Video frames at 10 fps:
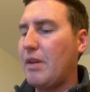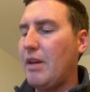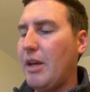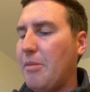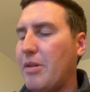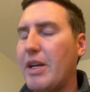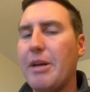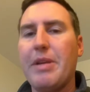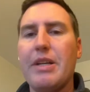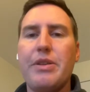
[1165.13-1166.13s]
And bring
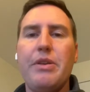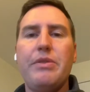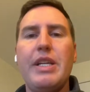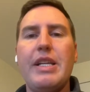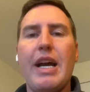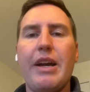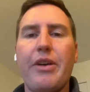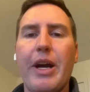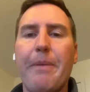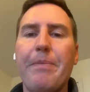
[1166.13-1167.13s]
up that Skew-T
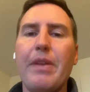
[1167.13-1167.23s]
diagram